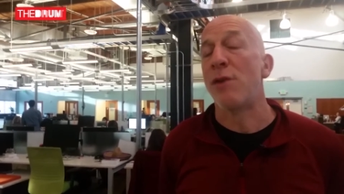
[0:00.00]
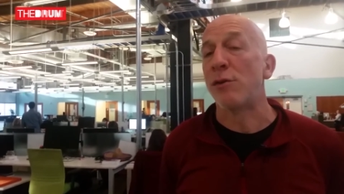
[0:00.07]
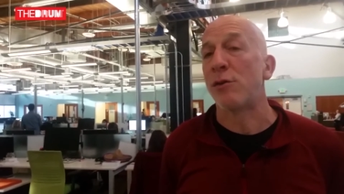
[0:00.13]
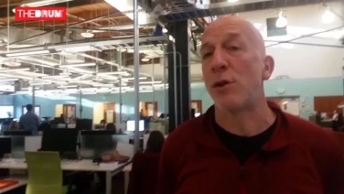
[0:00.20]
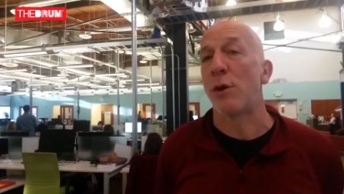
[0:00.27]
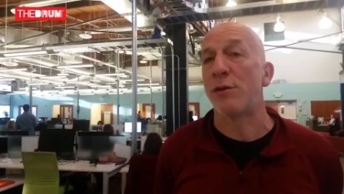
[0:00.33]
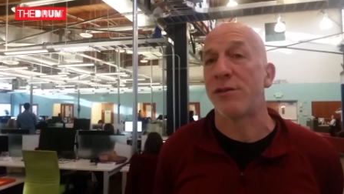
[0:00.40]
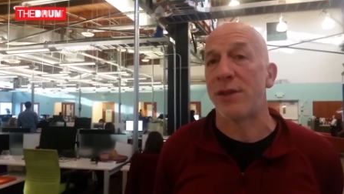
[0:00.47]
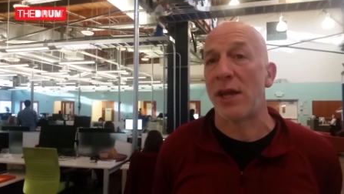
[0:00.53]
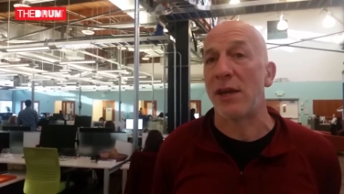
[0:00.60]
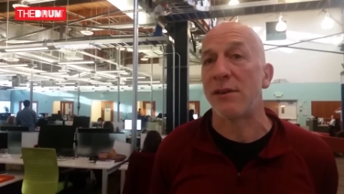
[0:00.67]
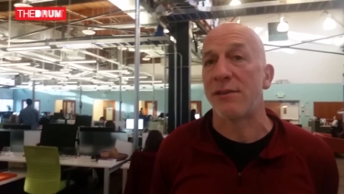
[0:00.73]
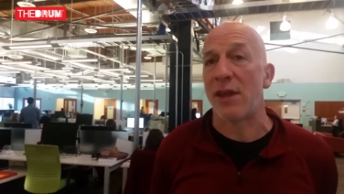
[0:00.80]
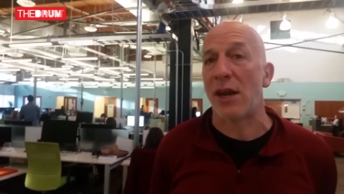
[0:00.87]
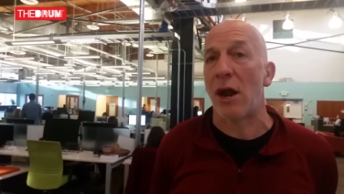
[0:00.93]
filter those
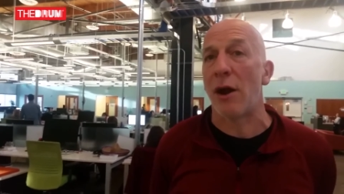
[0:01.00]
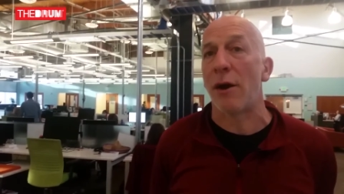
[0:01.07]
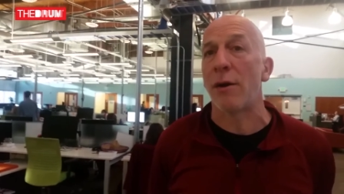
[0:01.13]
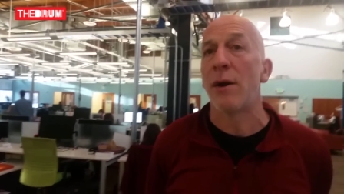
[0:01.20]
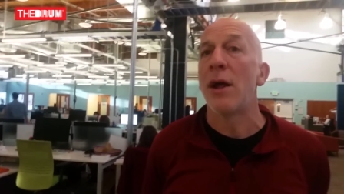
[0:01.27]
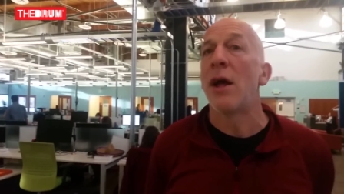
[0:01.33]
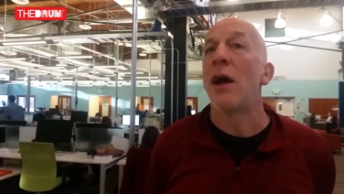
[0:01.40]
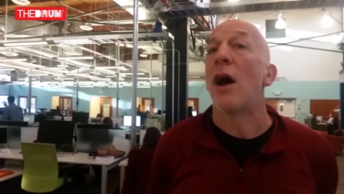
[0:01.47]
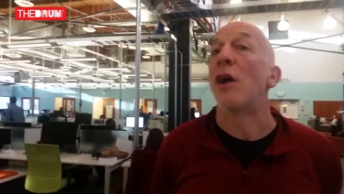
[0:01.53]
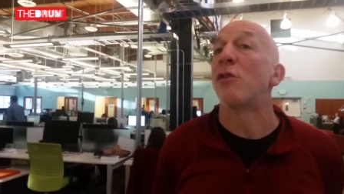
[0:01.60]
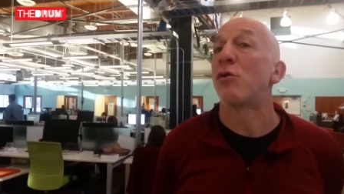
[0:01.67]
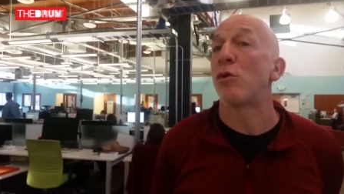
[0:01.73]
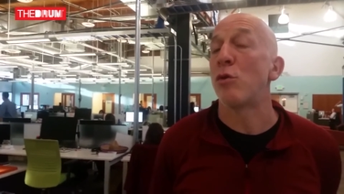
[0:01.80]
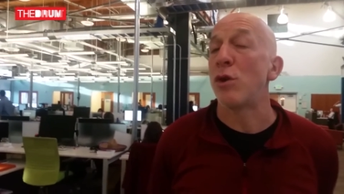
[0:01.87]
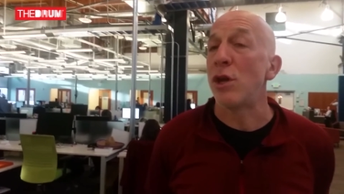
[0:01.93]
things that are
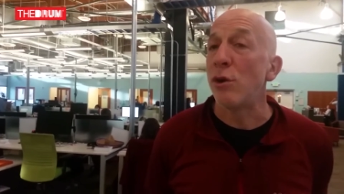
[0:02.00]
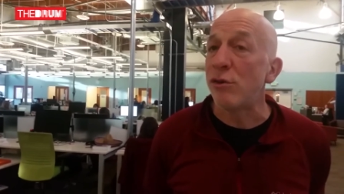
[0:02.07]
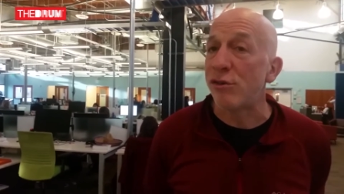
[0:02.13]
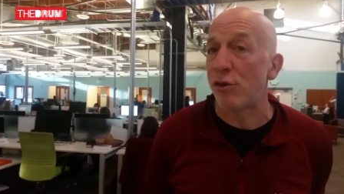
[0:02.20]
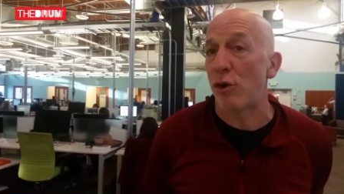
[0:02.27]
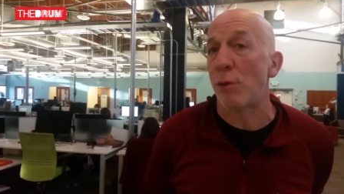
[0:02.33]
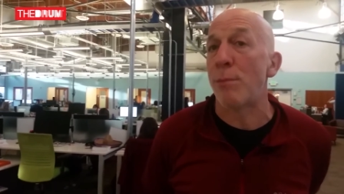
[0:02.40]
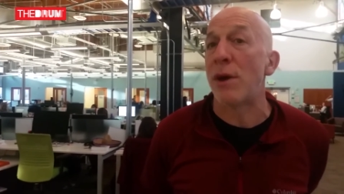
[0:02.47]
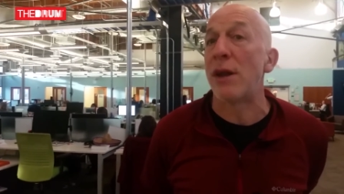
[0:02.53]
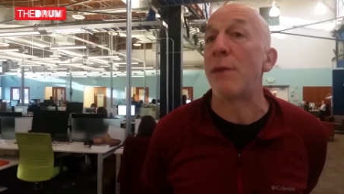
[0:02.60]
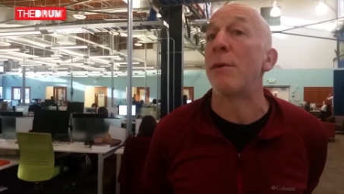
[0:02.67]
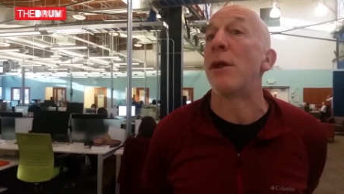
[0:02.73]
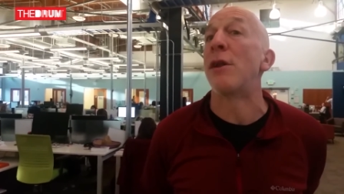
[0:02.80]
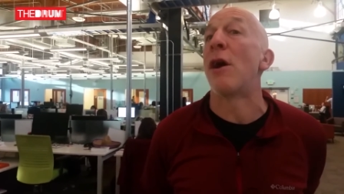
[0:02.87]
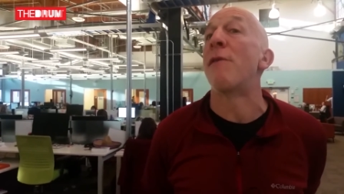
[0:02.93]
a true user but
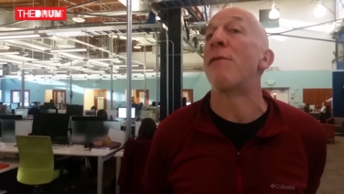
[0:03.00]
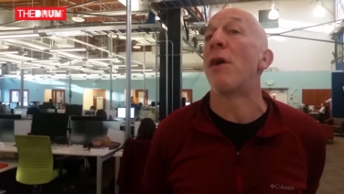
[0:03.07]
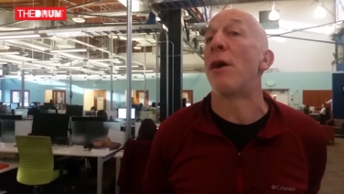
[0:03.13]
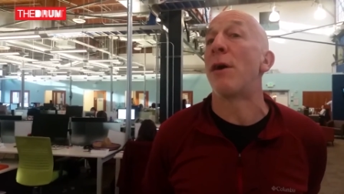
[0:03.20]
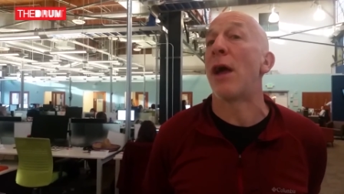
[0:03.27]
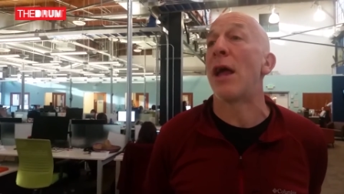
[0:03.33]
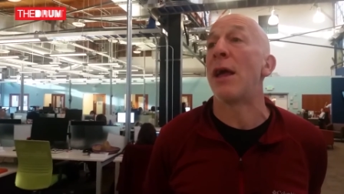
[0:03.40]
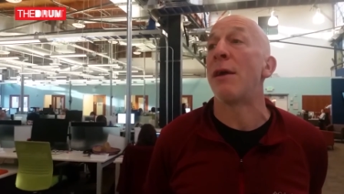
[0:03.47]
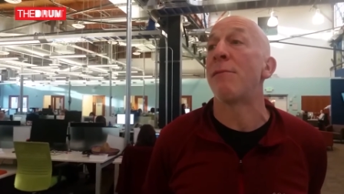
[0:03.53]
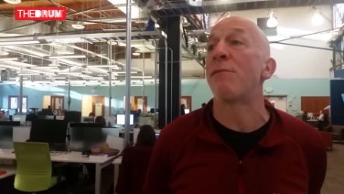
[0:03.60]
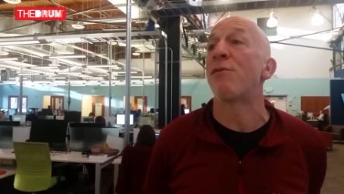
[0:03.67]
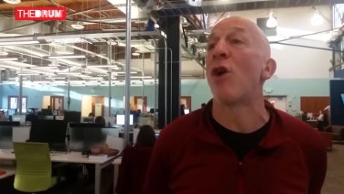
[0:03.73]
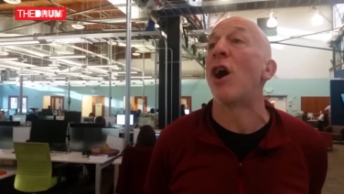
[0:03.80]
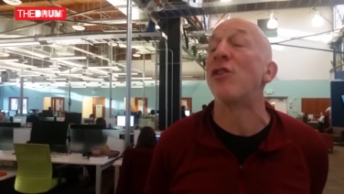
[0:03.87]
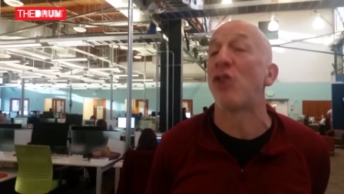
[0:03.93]
a, a, a
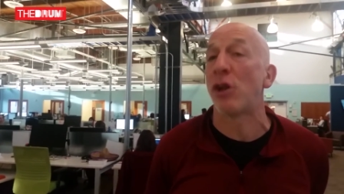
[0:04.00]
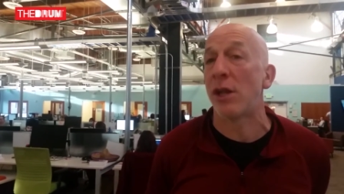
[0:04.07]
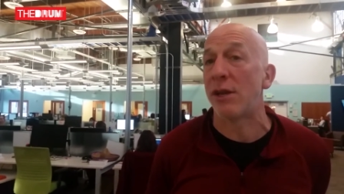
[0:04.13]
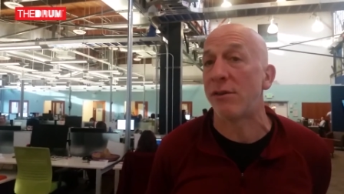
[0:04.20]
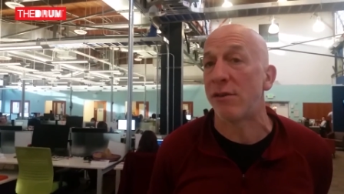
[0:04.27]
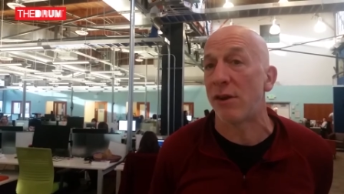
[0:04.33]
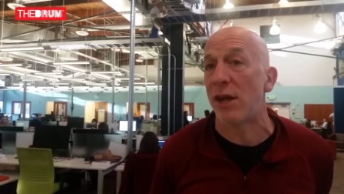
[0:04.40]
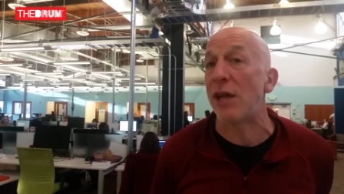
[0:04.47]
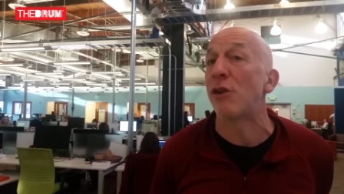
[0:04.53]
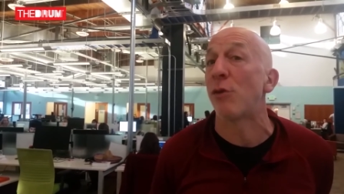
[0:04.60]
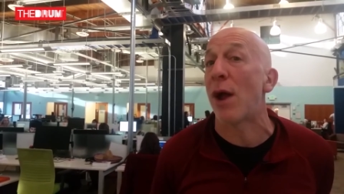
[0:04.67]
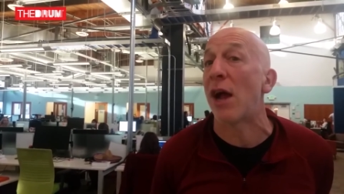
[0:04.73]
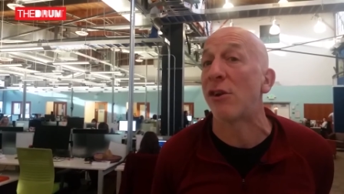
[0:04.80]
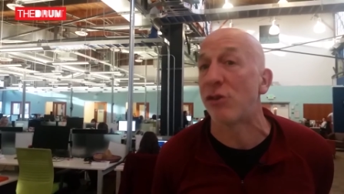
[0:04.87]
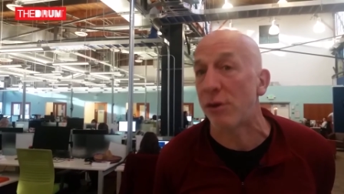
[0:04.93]
fraudulent uh,
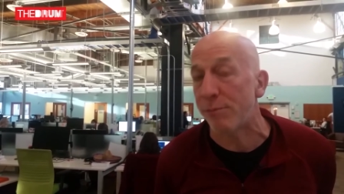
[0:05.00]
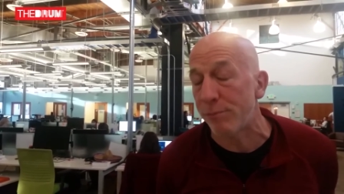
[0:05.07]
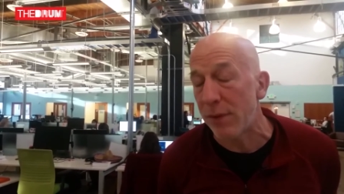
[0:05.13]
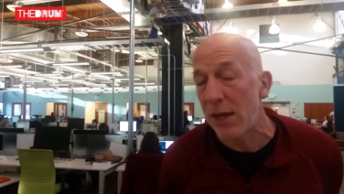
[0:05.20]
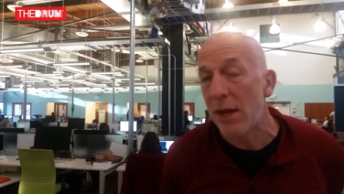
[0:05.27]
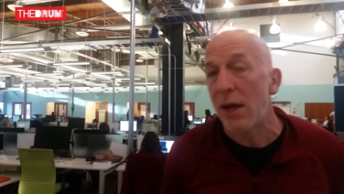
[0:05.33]
interaction